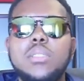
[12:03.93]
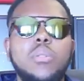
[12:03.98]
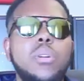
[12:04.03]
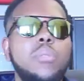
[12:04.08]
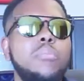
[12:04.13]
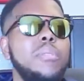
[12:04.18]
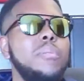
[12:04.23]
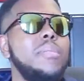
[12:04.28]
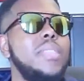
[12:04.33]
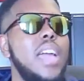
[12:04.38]
or
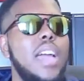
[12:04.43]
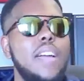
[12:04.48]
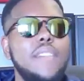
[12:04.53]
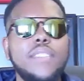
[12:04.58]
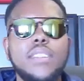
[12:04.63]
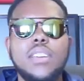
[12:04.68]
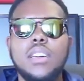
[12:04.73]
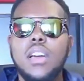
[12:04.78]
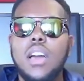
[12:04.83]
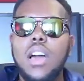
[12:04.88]
maybe they're
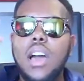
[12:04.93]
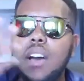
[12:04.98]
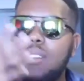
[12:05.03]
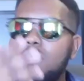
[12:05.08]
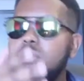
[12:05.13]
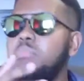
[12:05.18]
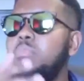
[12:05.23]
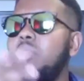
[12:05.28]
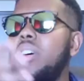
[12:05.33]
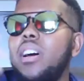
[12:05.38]
having a
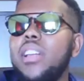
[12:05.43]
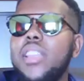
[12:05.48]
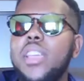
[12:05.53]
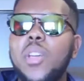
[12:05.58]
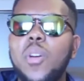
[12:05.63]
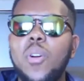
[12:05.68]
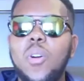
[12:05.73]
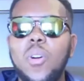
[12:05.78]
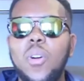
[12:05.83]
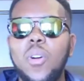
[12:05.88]
house
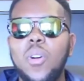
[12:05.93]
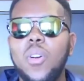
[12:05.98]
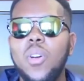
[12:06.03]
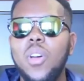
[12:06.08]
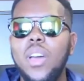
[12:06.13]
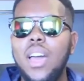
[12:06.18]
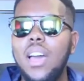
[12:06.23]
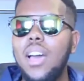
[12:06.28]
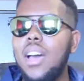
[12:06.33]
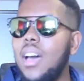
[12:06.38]
party or
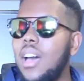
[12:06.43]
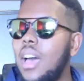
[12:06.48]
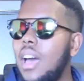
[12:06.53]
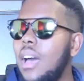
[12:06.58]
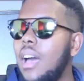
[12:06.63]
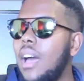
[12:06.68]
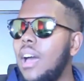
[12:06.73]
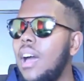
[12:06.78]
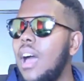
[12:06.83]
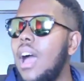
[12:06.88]

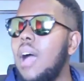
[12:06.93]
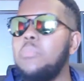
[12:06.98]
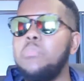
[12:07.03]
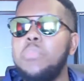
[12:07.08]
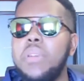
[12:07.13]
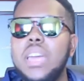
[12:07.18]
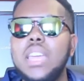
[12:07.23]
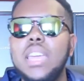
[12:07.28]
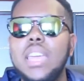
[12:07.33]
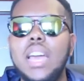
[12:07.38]
a
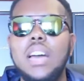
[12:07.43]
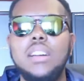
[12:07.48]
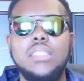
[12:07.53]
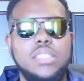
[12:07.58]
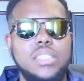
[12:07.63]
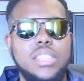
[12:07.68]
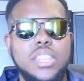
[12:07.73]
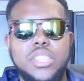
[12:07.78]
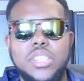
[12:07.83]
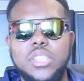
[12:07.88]
backyard
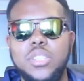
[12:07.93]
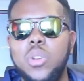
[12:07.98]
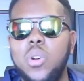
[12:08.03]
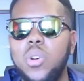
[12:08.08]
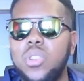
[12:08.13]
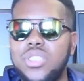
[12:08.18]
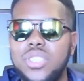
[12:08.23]
session, or